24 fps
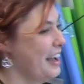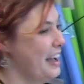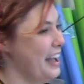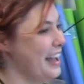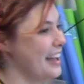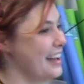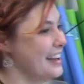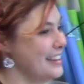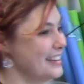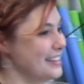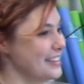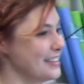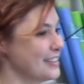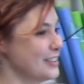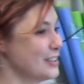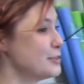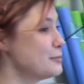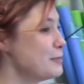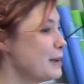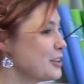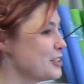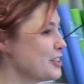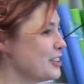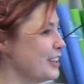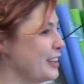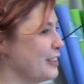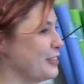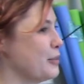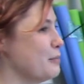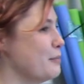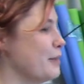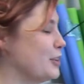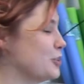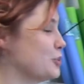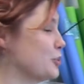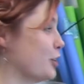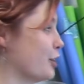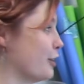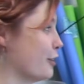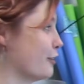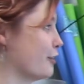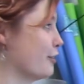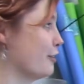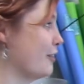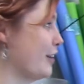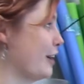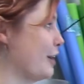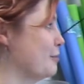And especially like the matriarch of
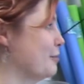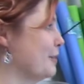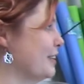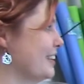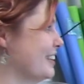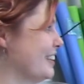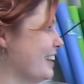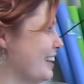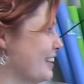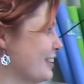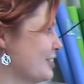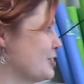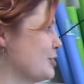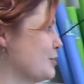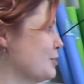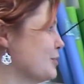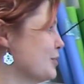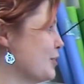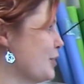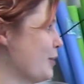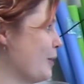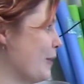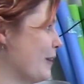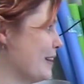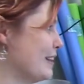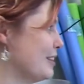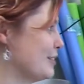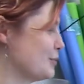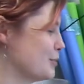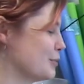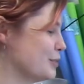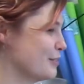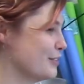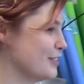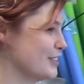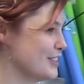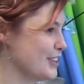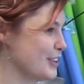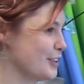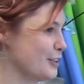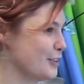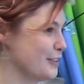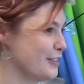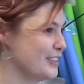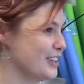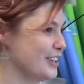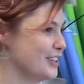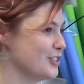the family, like she was already sort of the center
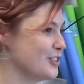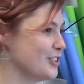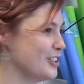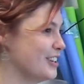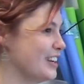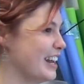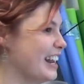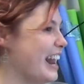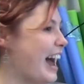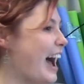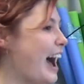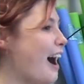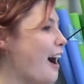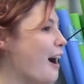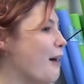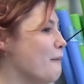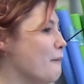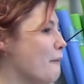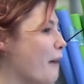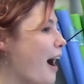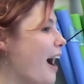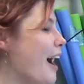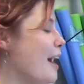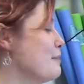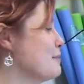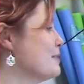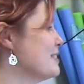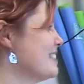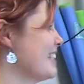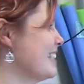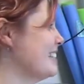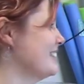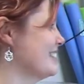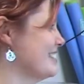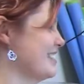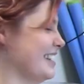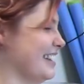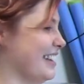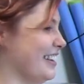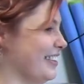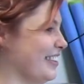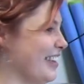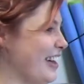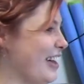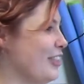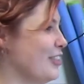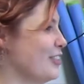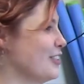of attention, and I'm sensing
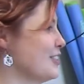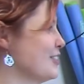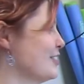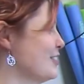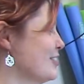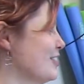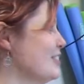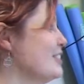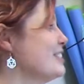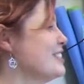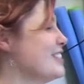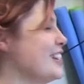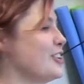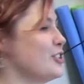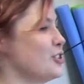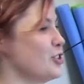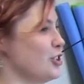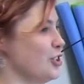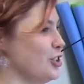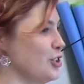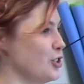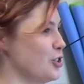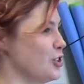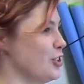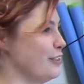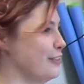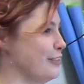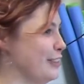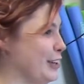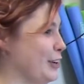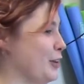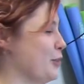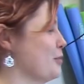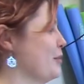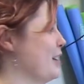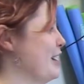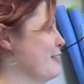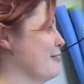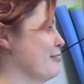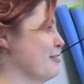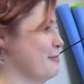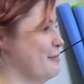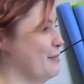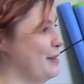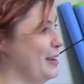that the attention is shifting away from me,